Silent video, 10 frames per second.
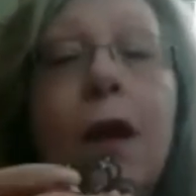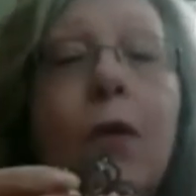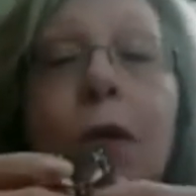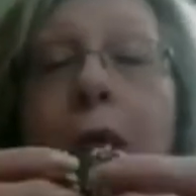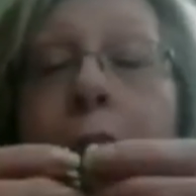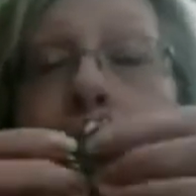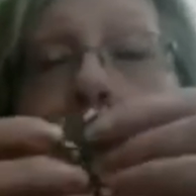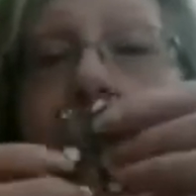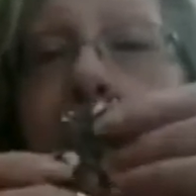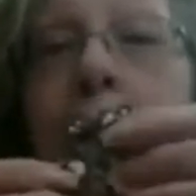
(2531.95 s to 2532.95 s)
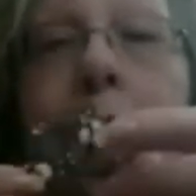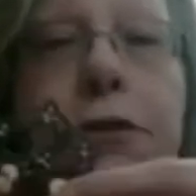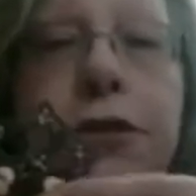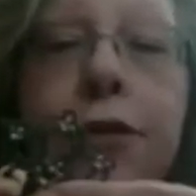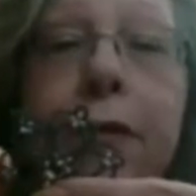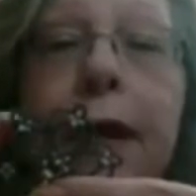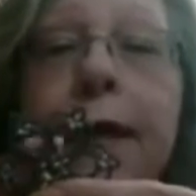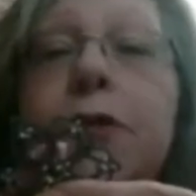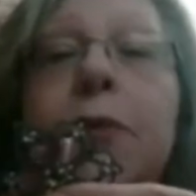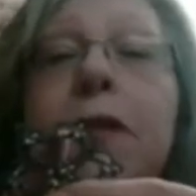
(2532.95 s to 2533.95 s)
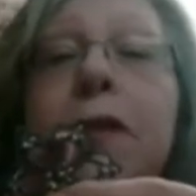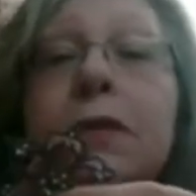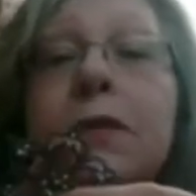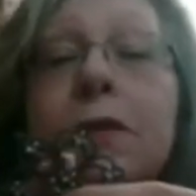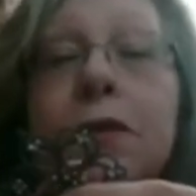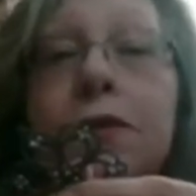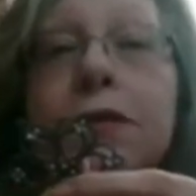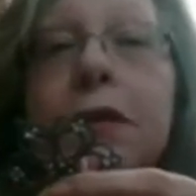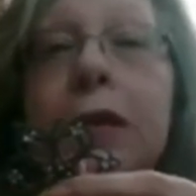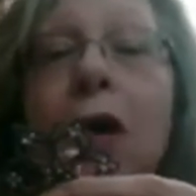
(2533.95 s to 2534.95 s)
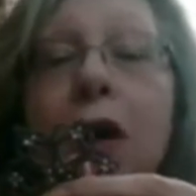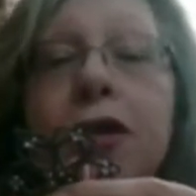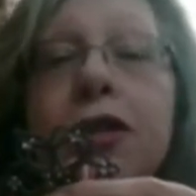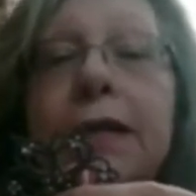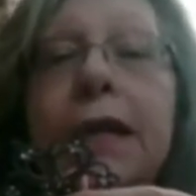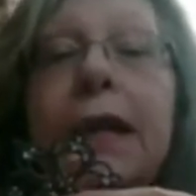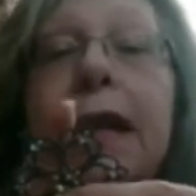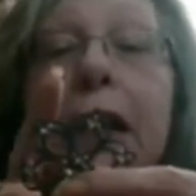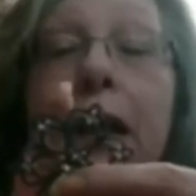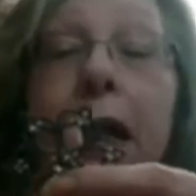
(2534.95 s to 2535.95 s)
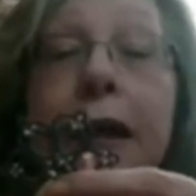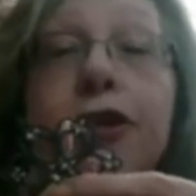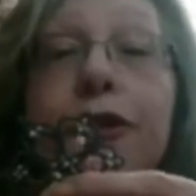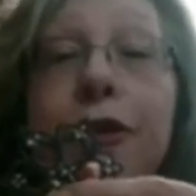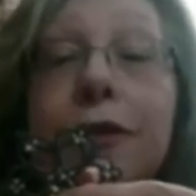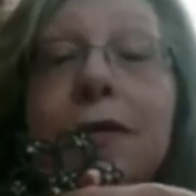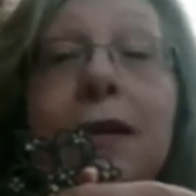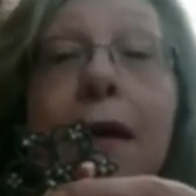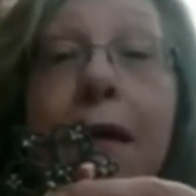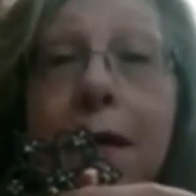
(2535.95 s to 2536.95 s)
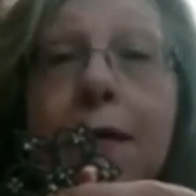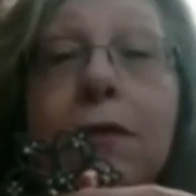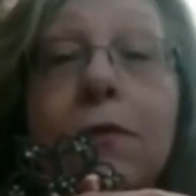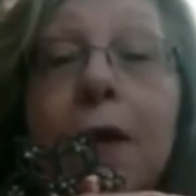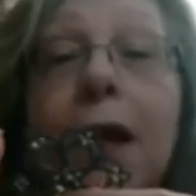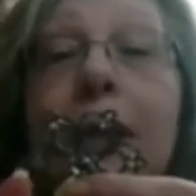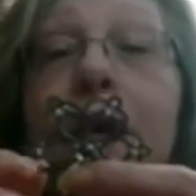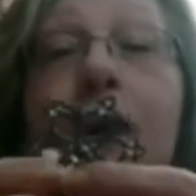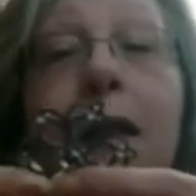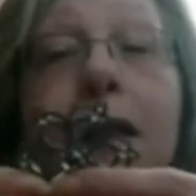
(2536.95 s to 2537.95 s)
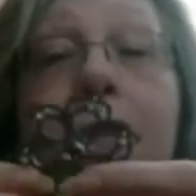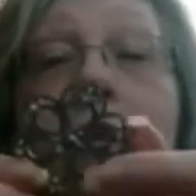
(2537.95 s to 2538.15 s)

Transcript: Well, on ANKARS, you don't have to pin these arches, arches in unless you're using cotton thread because